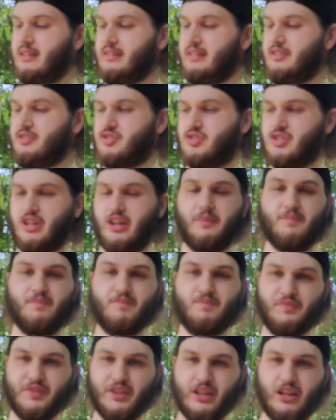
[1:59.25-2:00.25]
interesting,
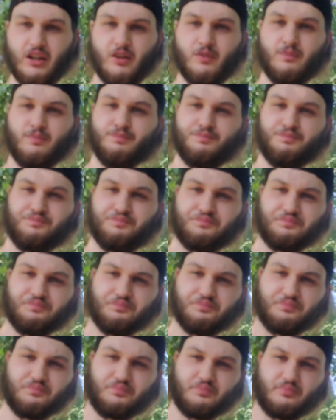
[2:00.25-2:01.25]
you know.
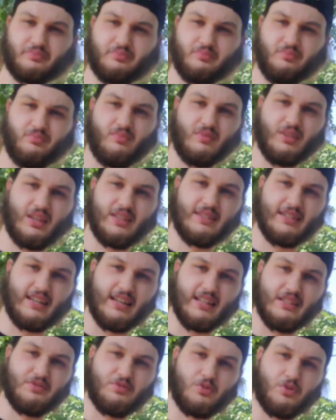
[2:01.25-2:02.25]

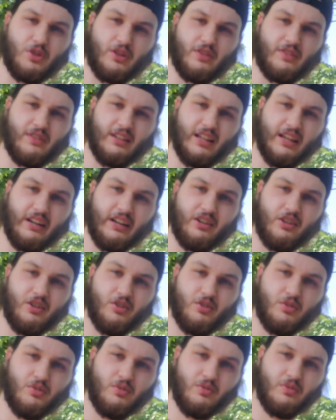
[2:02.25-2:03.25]
It's a
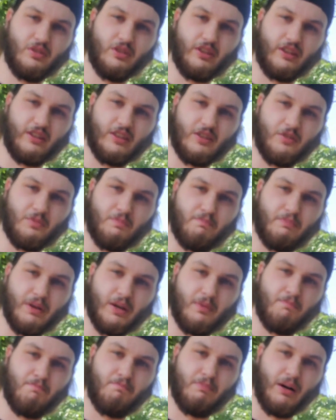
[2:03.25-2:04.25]
new, like this
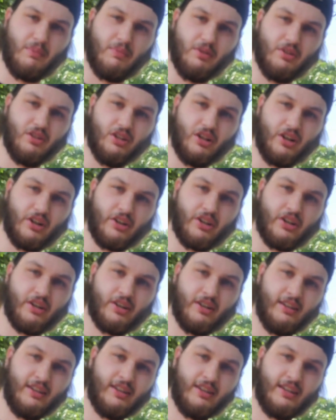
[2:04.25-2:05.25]
big bubble look.
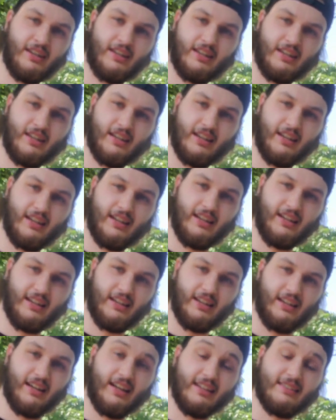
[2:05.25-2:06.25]

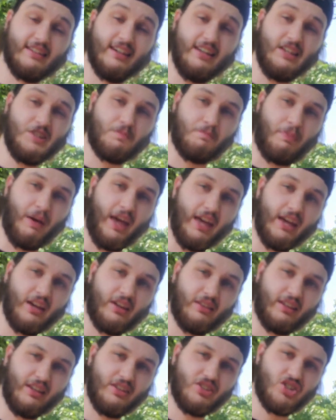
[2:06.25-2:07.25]
It's a nice
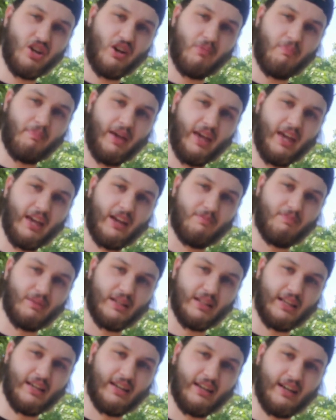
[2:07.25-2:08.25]
pink, nice shade of pink,
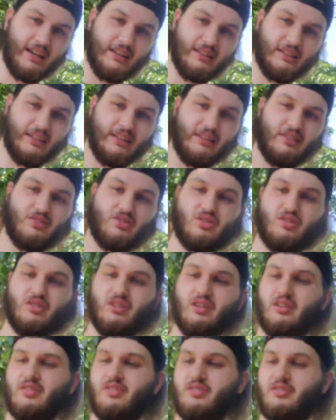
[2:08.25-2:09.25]
but like it just
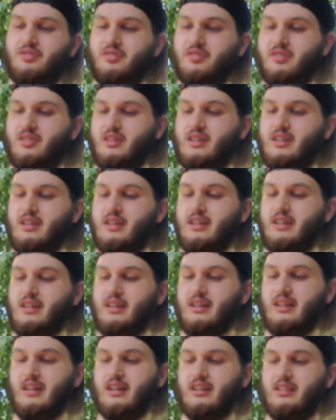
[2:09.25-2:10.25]
looks
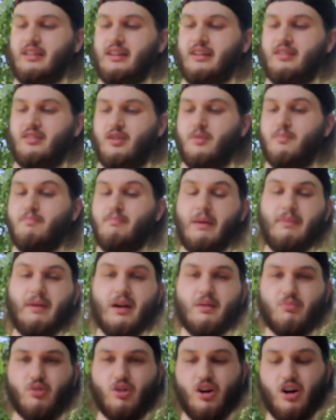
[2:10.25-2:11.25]
ugly. I don't know. Maybe
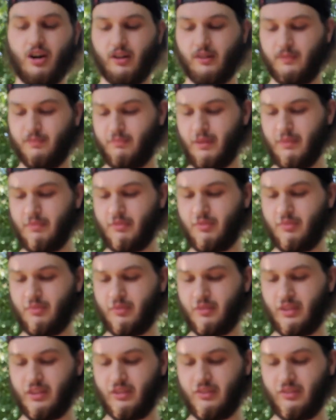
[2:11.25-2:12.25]
I'm wrong. Maybe this
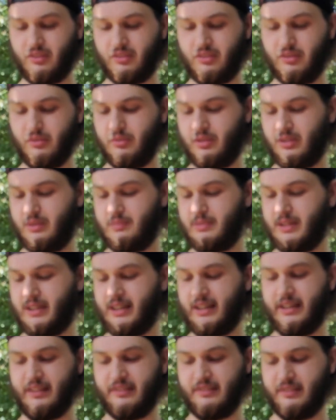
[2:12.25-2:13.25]
is actually
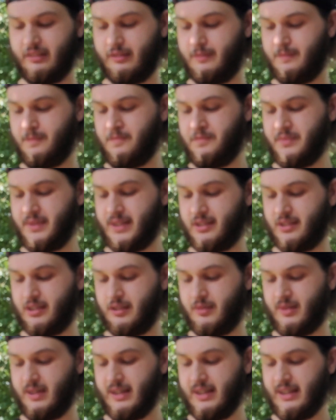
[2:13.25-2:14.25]
pretty decent. I don't
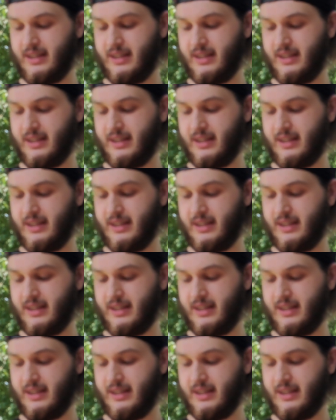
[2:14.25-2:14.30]
know.